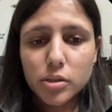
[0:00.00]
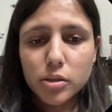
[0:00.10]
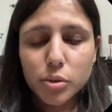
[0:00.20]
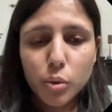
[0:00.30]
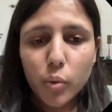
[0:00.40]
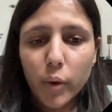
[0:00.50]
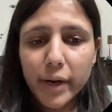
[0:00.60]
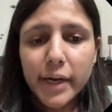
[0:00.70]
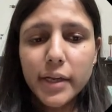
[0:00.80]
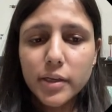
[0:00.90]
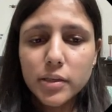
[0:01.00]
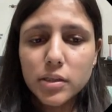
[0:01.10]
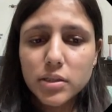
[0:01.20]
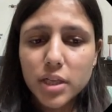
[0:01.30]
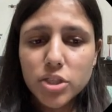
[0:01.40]
to avoid
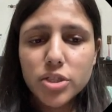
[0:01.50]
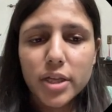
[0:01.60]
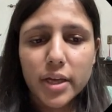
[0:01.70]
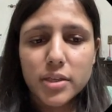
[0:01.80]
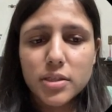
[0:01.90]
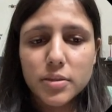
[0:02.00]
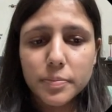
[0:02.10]
such ties.